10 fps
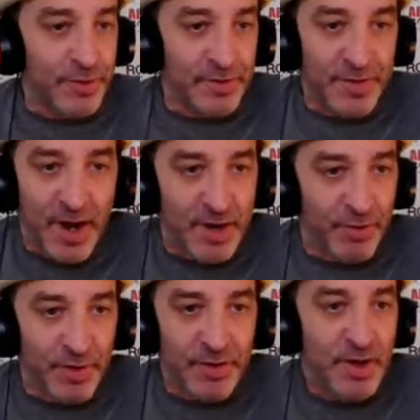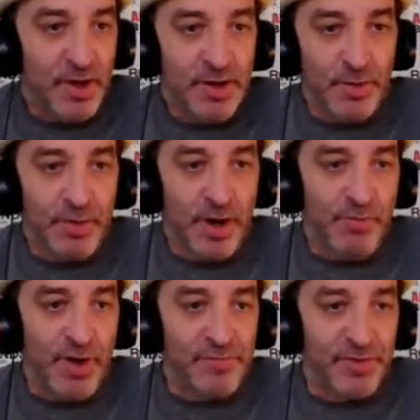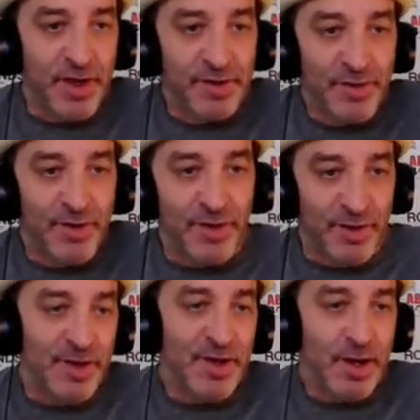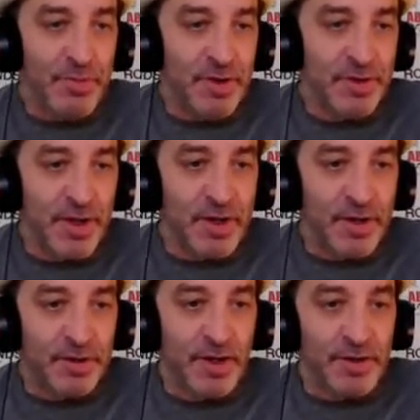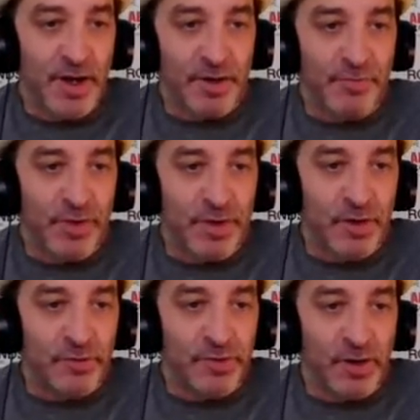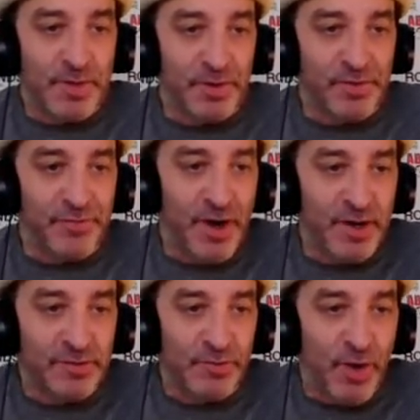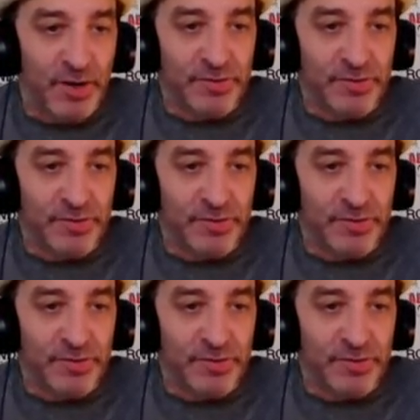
the day where you're probably waiting for that call. Maybe they get a kick out of talking about the fights and watching